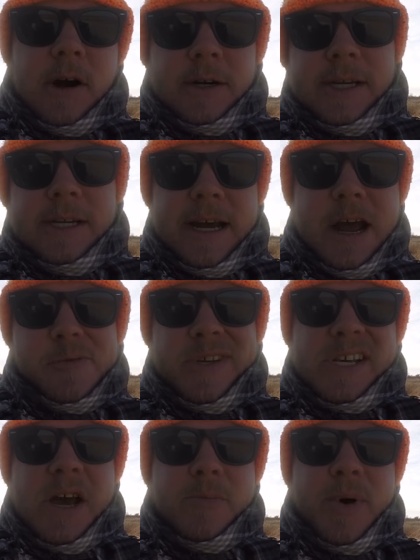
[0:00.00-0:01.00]
hunting time is
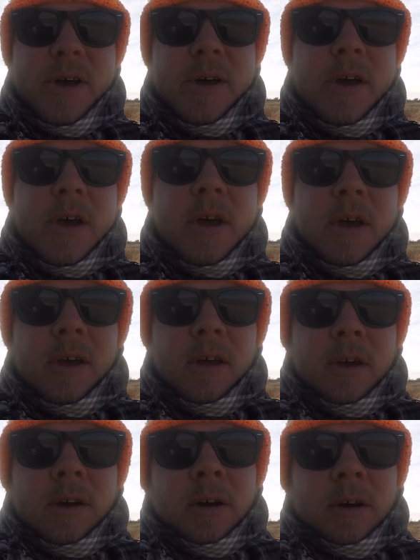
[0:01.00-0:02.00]
up.
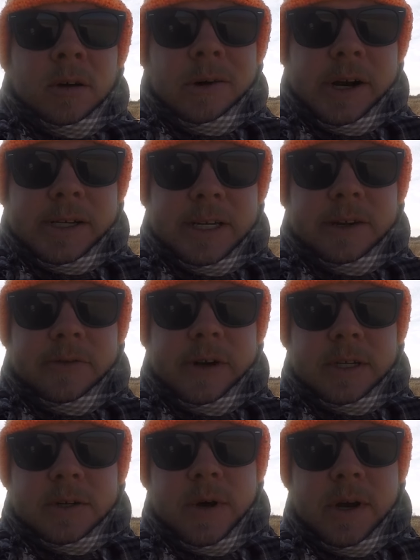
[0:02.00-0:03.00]
We're gonna see if we
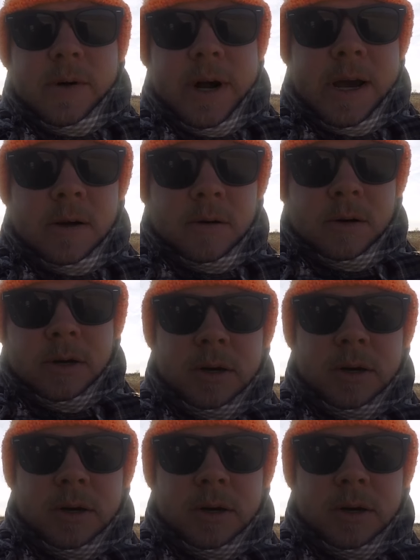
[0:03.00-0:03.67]
can squeak one out.